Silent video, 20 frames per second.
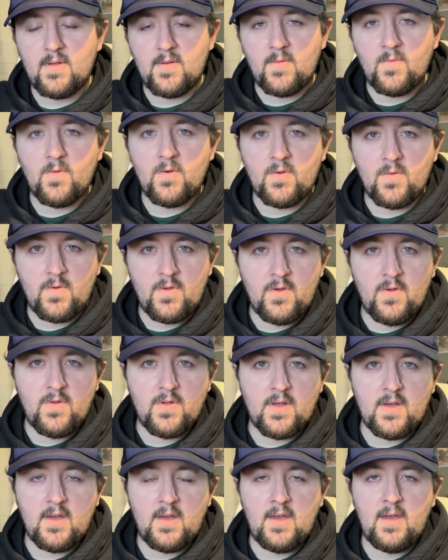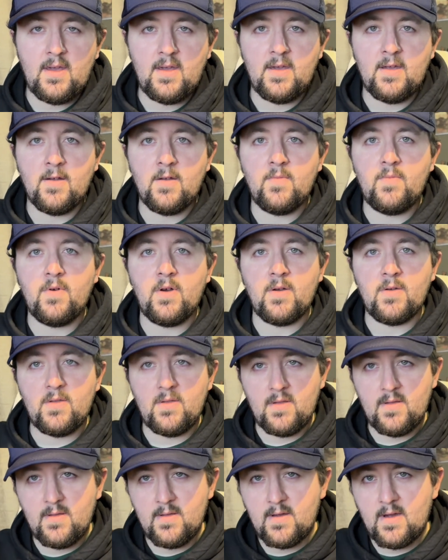we're using heat here, but
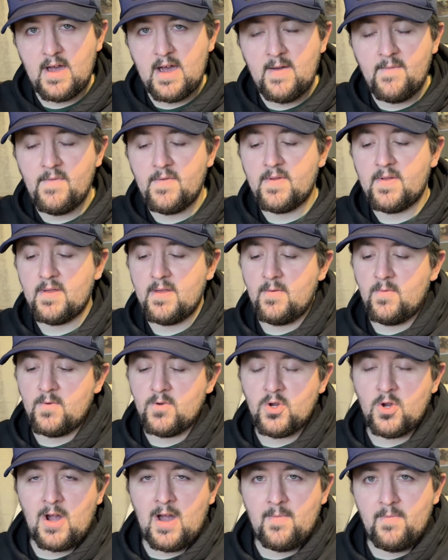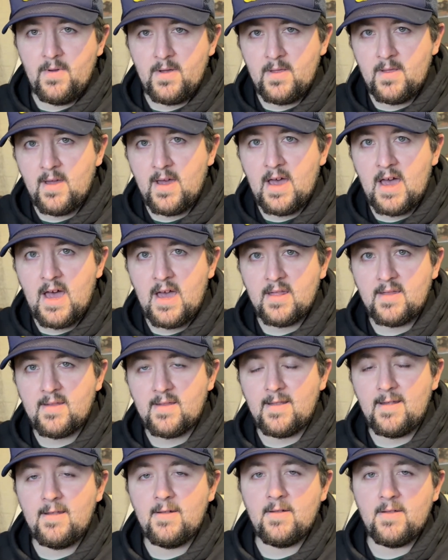obviously we're dropping the hot
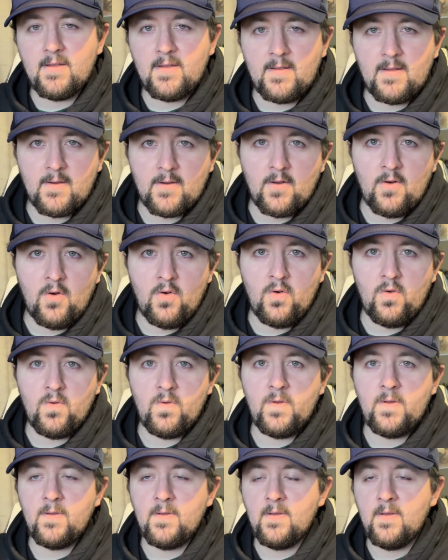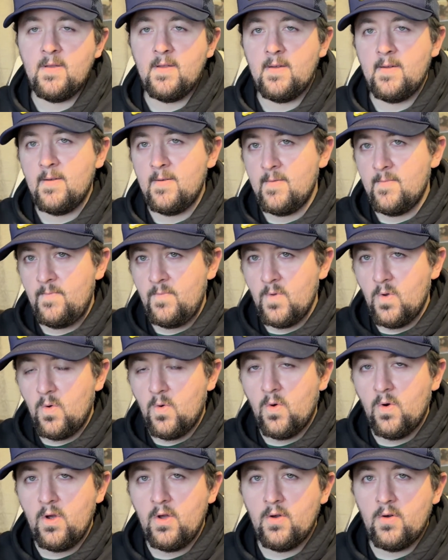steel into cold
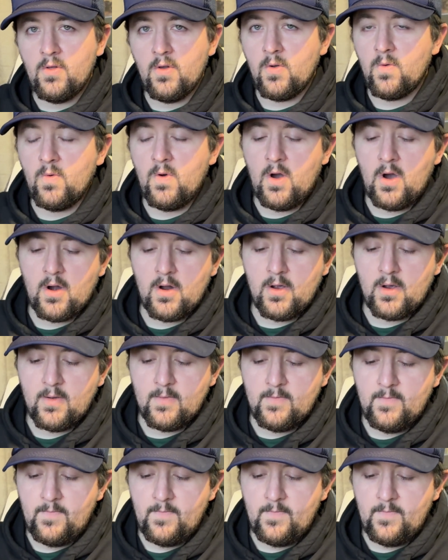oil or water,